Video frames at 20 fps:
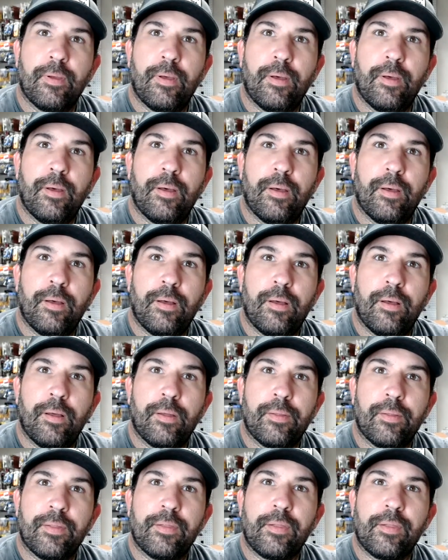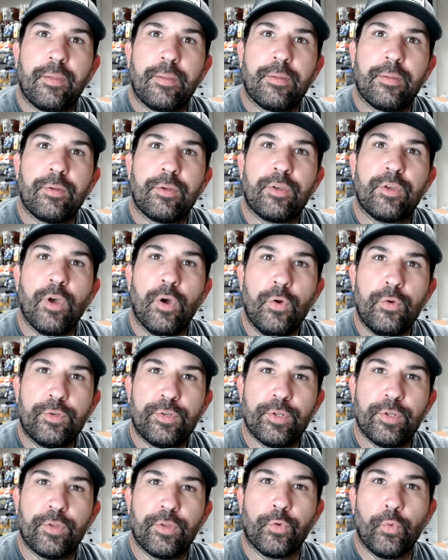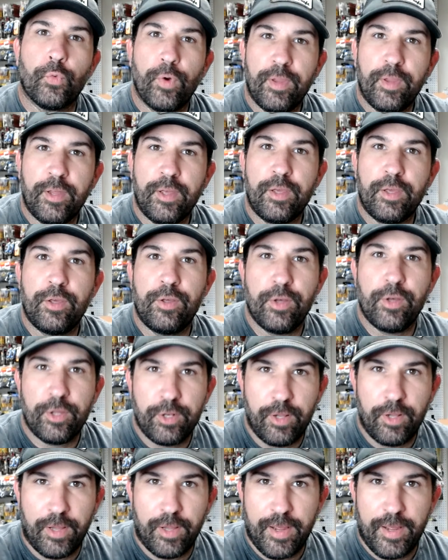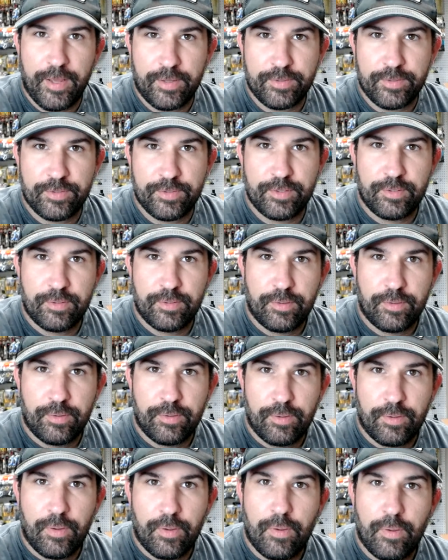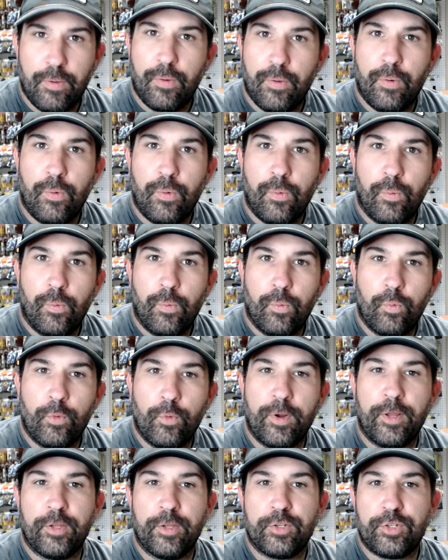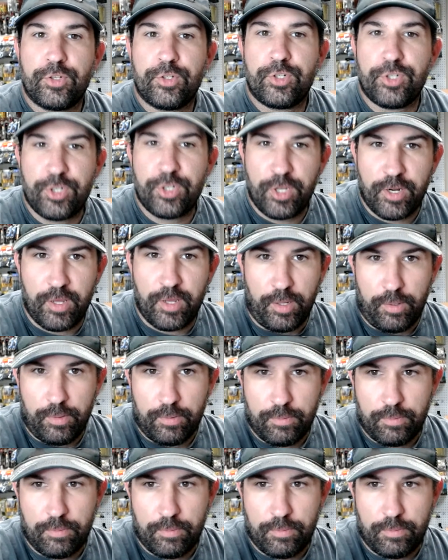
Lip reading: uh, go to the really good lakes when it's shitty.